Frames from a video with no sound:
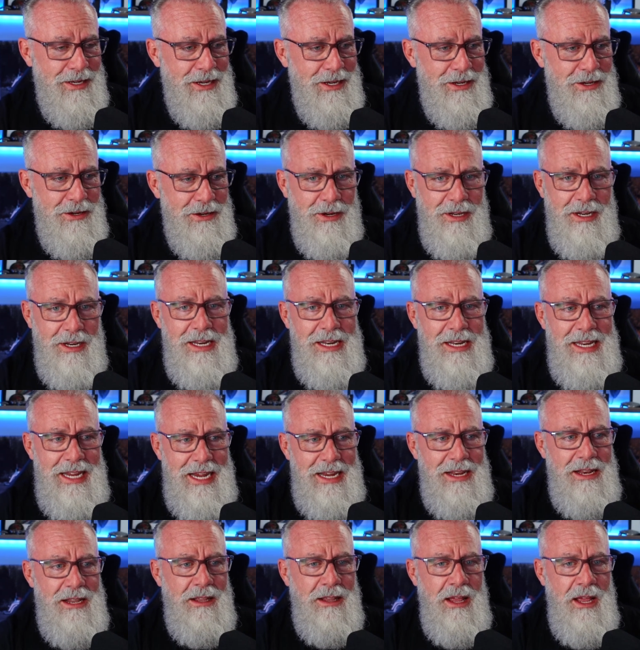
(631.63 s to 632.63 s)
You're going to
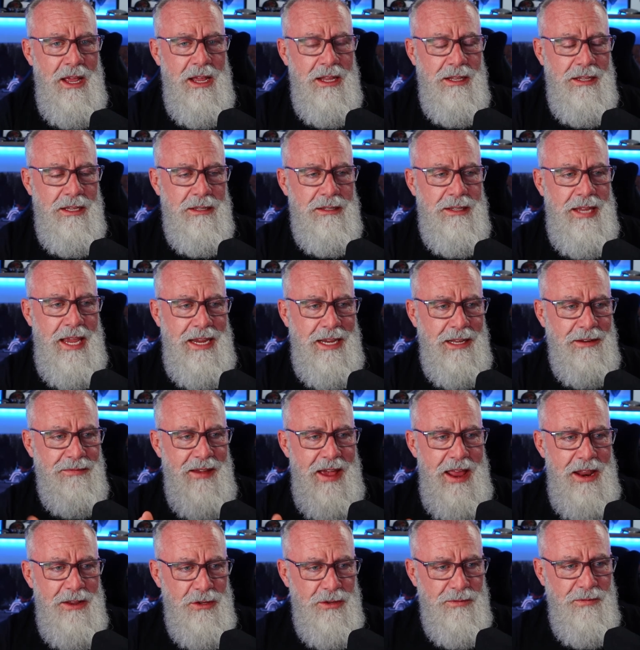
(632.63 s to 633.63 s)
need to, to take
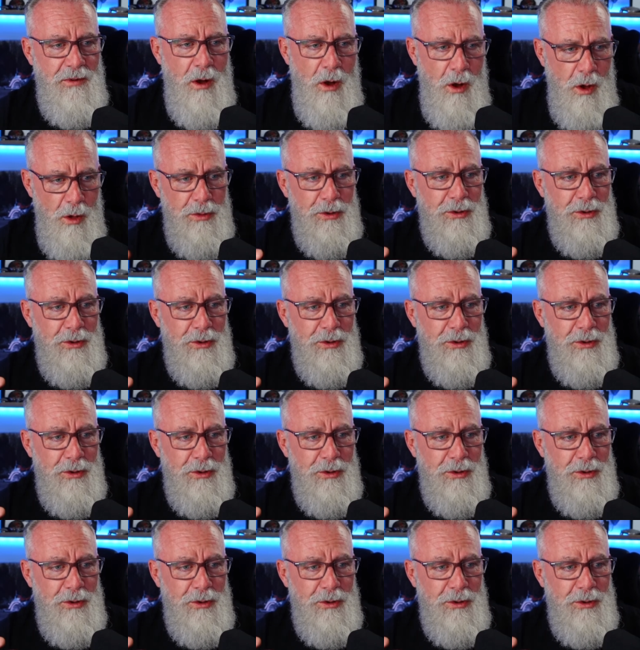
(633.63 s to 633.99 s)
advantage of all